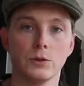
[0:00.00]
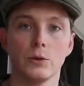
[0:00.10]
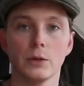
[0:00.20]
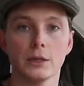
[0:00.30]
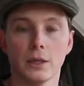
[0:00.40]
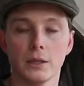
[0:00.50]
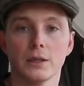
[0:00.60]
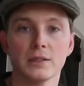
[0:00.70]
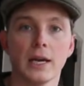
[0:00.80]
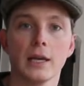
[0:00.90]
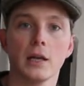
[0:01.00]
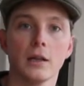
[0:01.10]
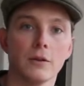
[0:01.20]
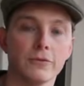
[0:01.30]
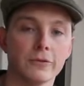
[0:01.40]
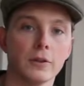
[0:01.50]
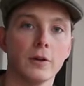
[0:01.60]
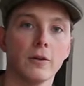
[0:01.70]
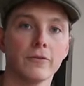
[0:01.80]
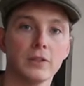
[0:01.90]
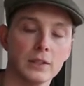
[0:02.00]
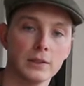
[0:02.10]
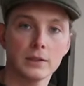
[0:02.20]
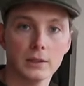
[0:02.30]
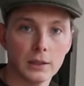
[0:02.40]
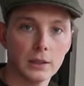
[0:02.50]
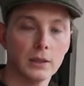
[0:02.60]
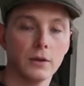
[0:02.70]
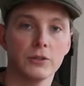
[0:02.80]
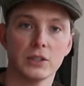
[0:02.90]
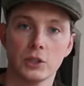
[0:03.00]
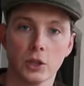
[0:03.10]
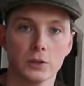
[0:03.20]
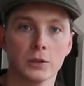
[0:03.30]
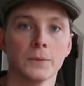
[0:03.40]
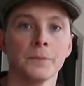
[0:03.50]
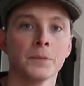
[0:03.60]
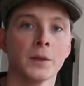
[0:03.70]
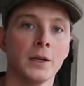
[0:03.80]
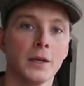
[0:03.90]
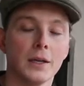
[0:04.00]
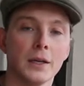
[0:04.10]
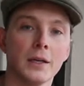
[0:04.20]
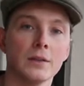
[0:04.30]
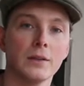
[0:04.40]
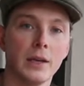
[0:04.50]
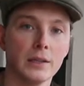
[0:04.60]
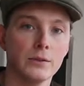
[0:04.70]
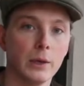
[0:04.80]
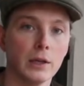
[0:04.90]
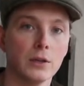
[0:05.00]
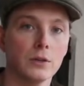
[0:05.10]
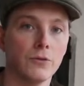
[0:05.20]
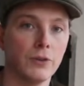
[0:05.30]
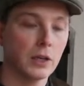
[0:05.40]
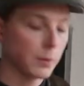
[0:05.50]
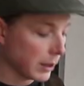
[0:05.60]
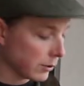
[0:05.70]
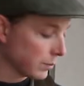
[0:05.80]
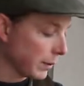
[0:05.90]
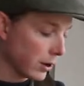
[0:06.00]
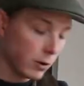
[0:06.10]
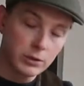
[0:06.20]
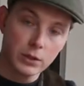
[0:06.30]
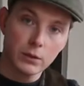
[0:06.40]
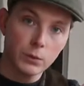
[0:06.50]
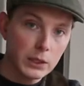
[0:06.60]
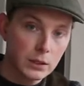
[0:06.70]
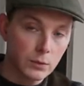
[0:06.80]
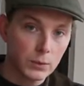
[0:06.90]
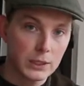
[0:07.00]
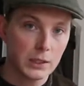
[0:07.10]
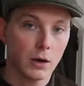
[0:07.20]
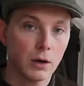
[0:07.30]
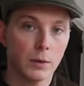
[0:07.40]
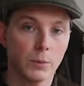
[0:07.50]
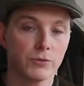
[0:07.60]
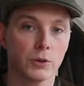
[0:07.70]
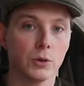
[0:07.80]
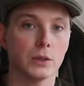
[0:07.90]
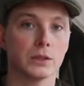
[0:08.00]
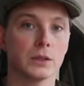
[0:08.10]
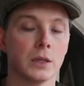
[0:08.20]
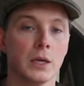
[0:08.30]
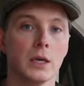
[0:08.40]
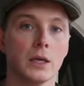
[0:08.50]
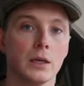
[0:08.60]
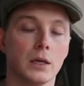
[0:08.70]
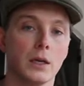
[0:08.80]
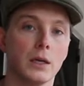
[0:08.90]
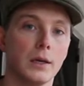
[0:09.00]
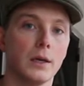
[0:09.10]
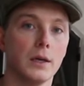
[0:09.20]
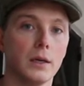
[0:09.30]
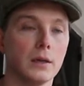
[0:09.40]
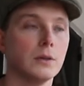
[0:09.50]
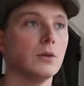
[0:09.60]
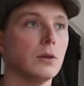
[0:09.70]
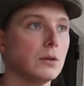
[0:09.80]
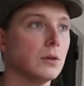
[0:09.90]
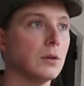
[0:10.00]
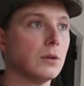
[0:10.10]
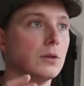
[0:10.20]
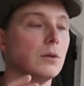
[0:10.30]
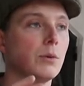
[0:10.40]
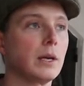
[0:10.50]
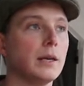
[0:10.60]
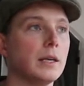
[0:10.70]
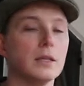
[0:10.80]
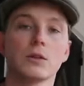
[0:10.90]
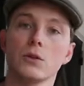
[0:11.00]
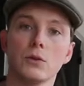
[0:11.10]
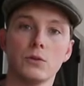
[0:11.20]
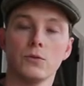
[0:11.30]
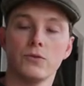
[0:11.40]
during the, the cycle of, uh, of, this, uh, of this shot. so that is really good to think about, but also with, with the arm, of course. Uh, you, you, you really need to, to